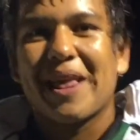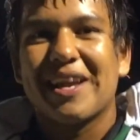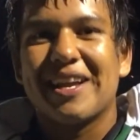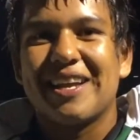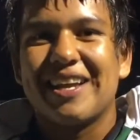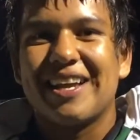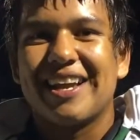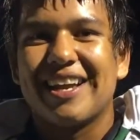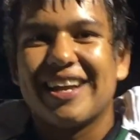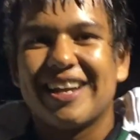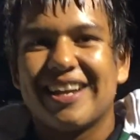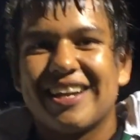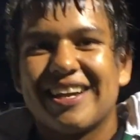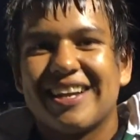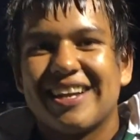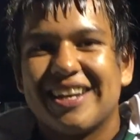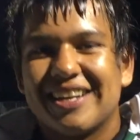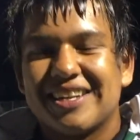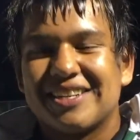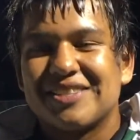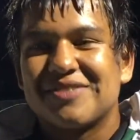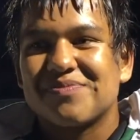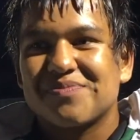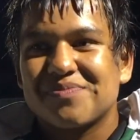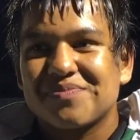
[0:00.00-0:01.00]
You picked off
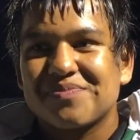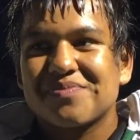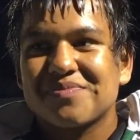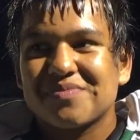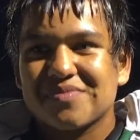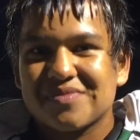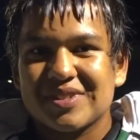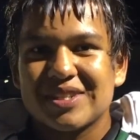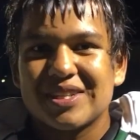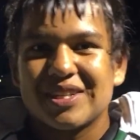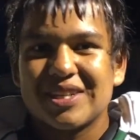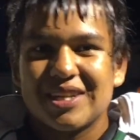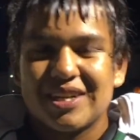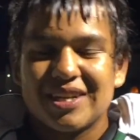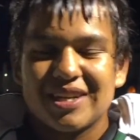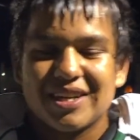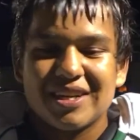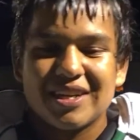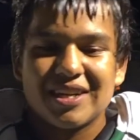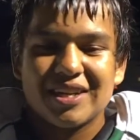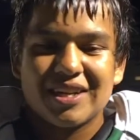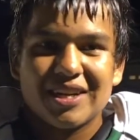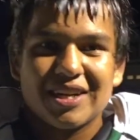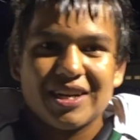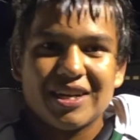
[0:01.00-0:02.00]
a uh,
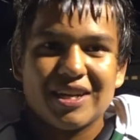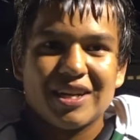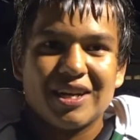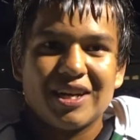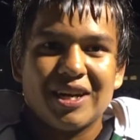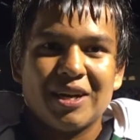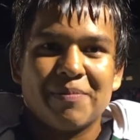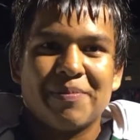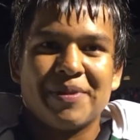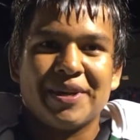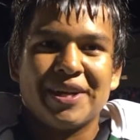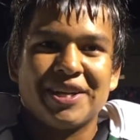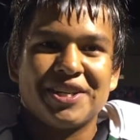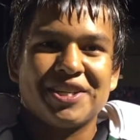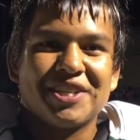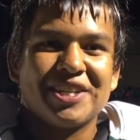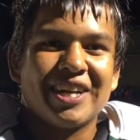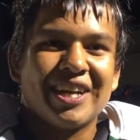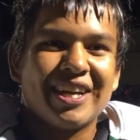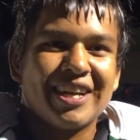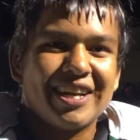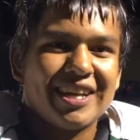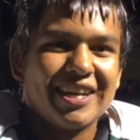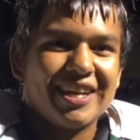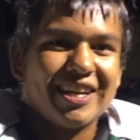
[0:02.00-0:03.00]
uh, pitch,
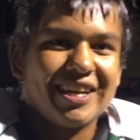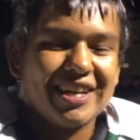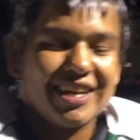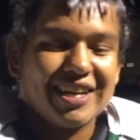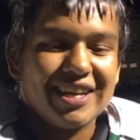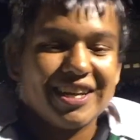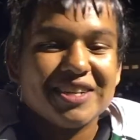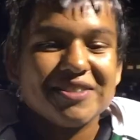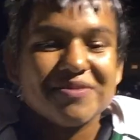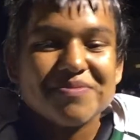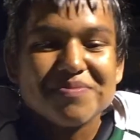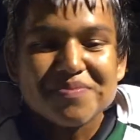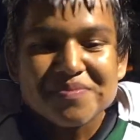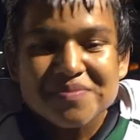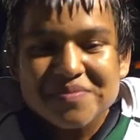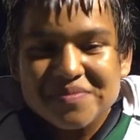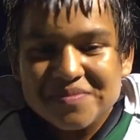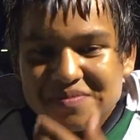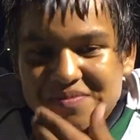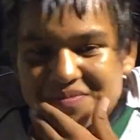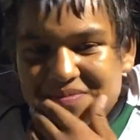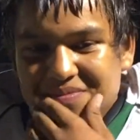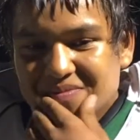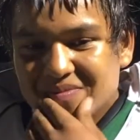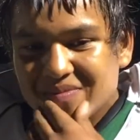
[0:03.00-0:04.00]
little yeah. pitch. Uh,
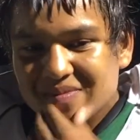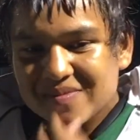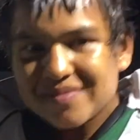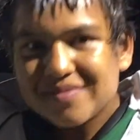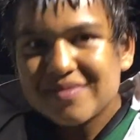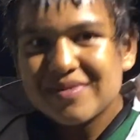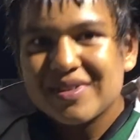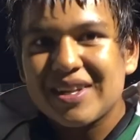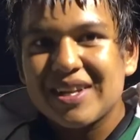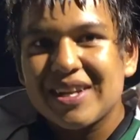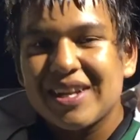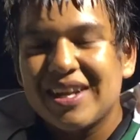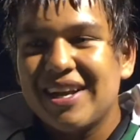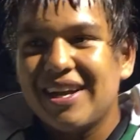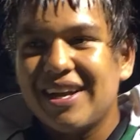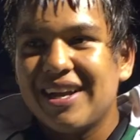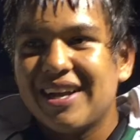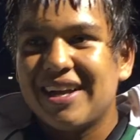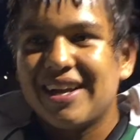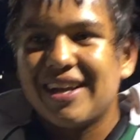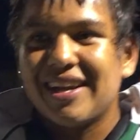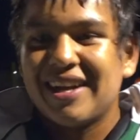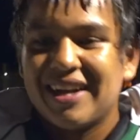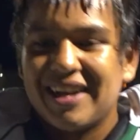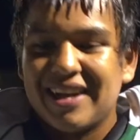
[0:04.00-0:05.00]
what was that like? What did you
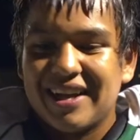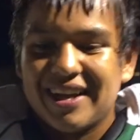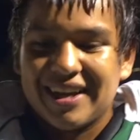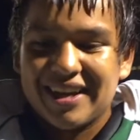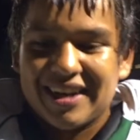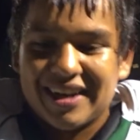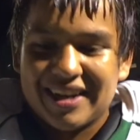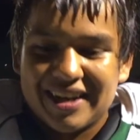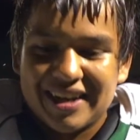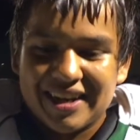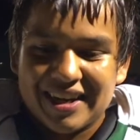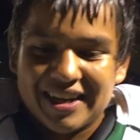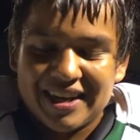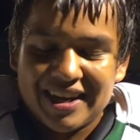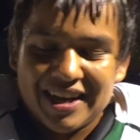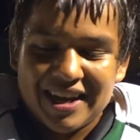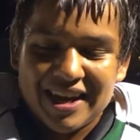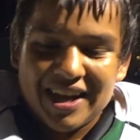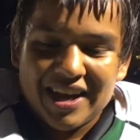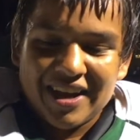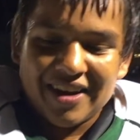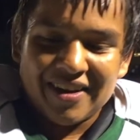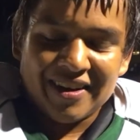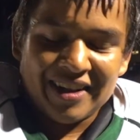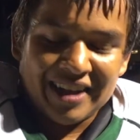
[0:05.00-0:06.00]
see and how did it feel?
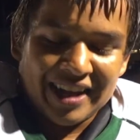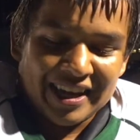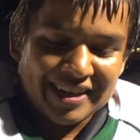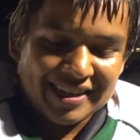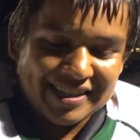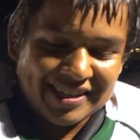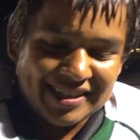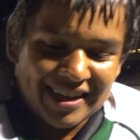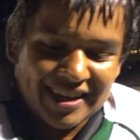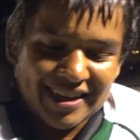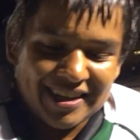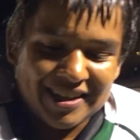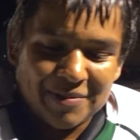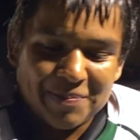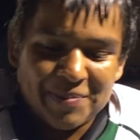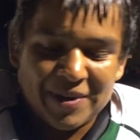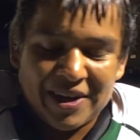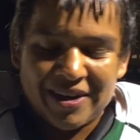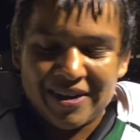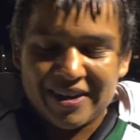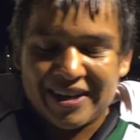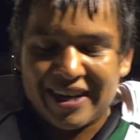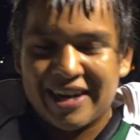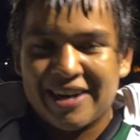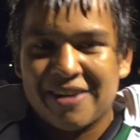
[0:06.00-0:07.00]
Well, I just saw the
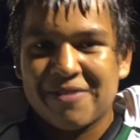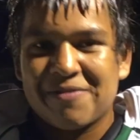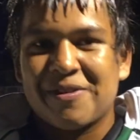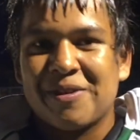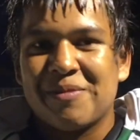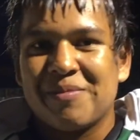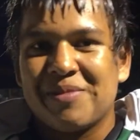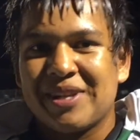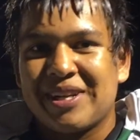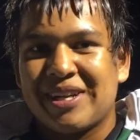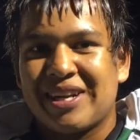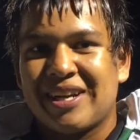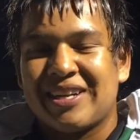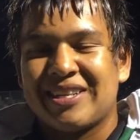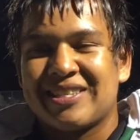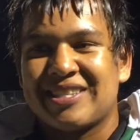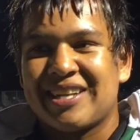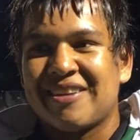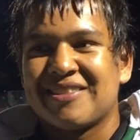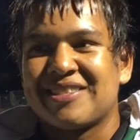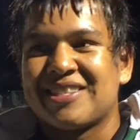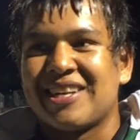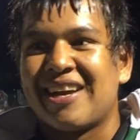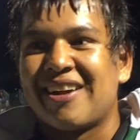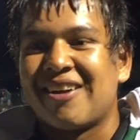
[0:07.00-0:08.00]
ball kind of fumbling on his
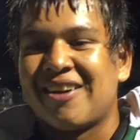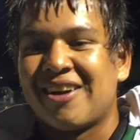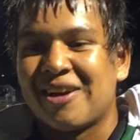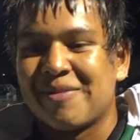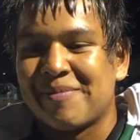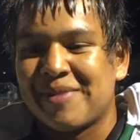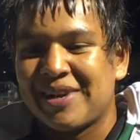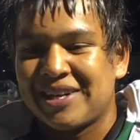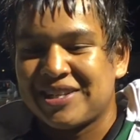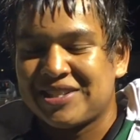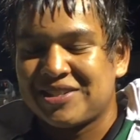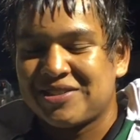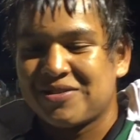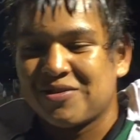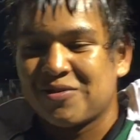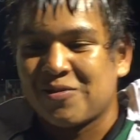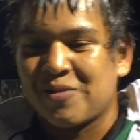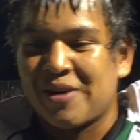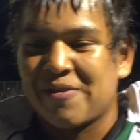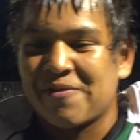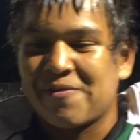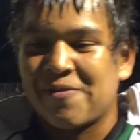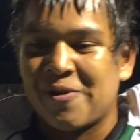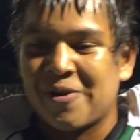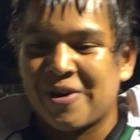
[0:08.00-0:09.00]
outside arm. I just
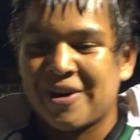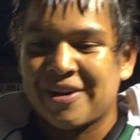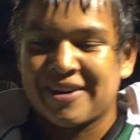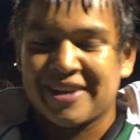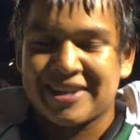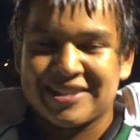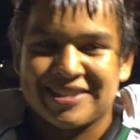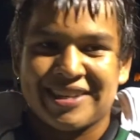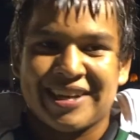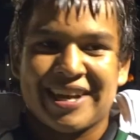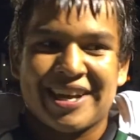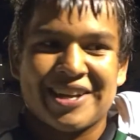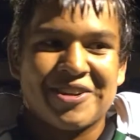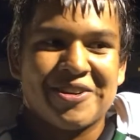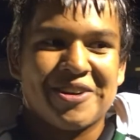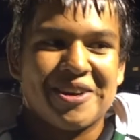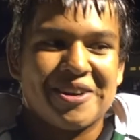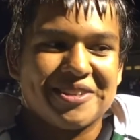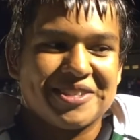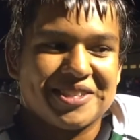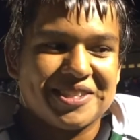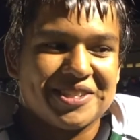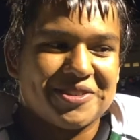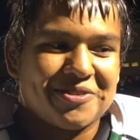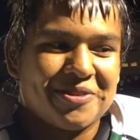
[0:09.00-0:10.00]
went for it. Next thing I knew, I
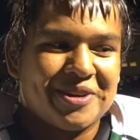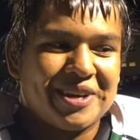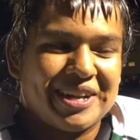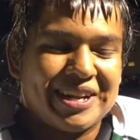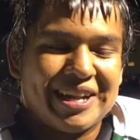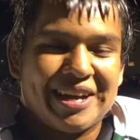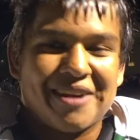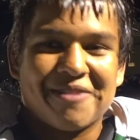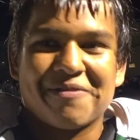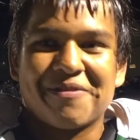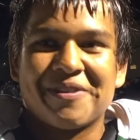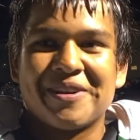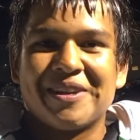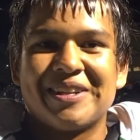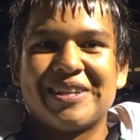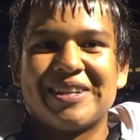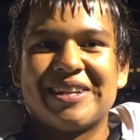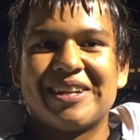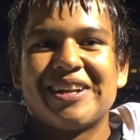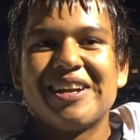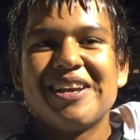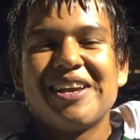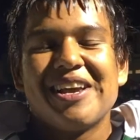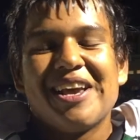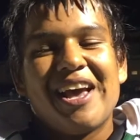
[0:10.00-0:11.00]
was just running downfield and
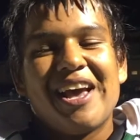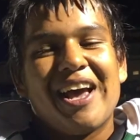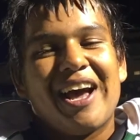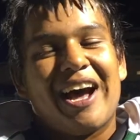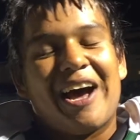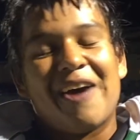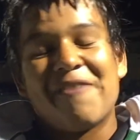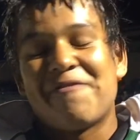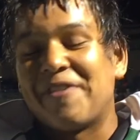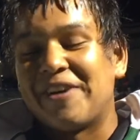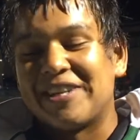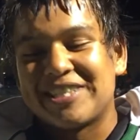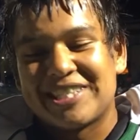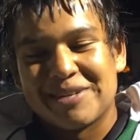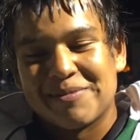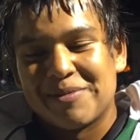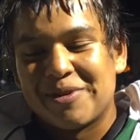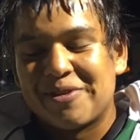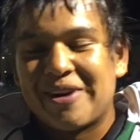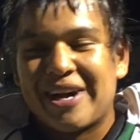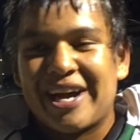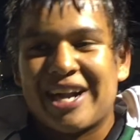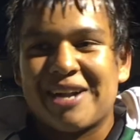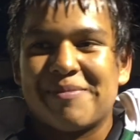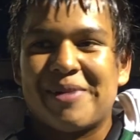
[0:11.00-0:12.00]
I felt someone
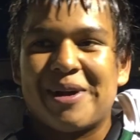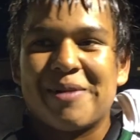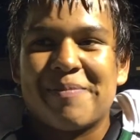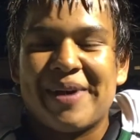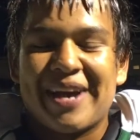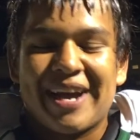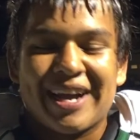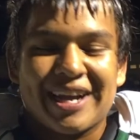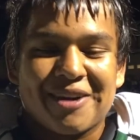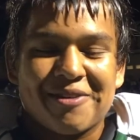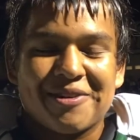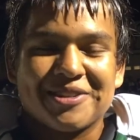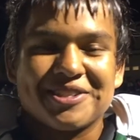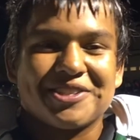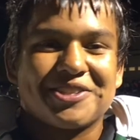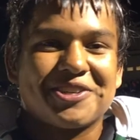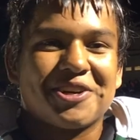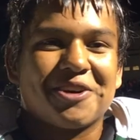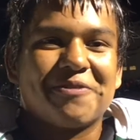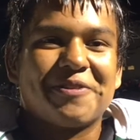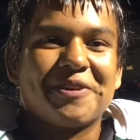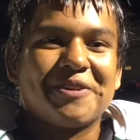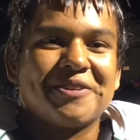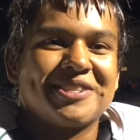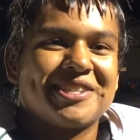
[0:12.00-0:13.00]
right on my back. I wasn't sure
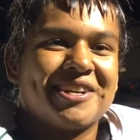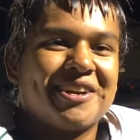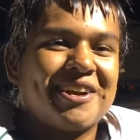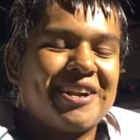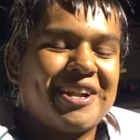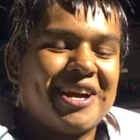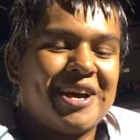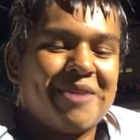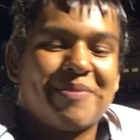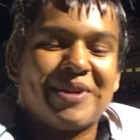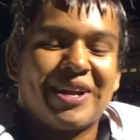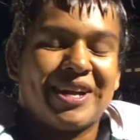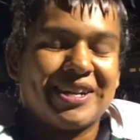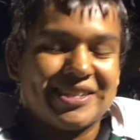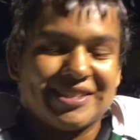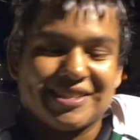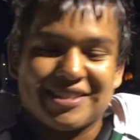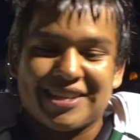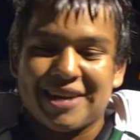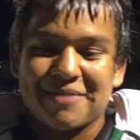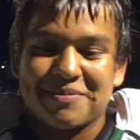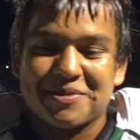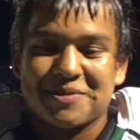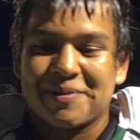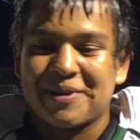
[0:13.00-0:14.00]
if he was there or not, but I just
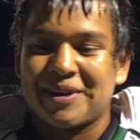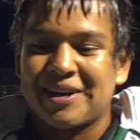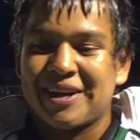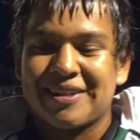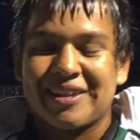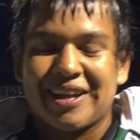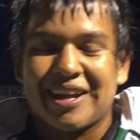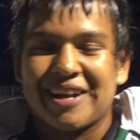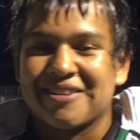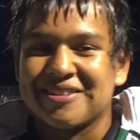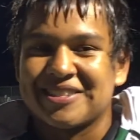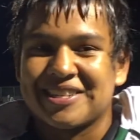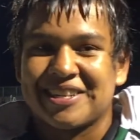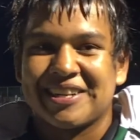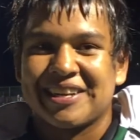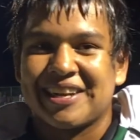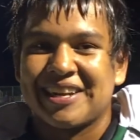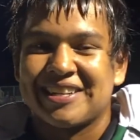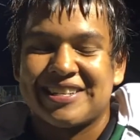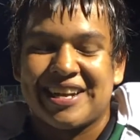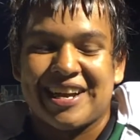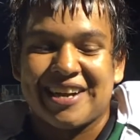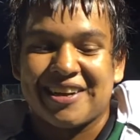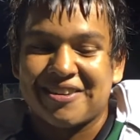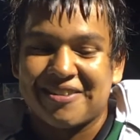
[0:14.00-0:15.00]
kept sprinting. I thought I was going to get
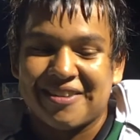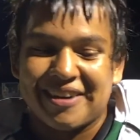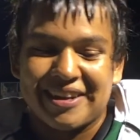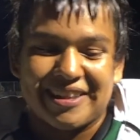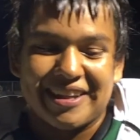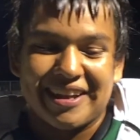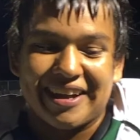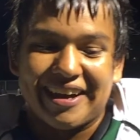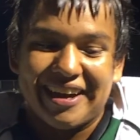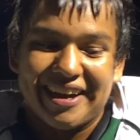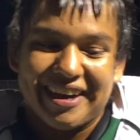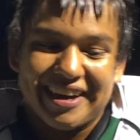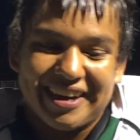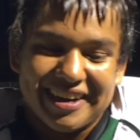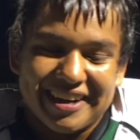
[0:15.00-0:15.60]
tackled right there.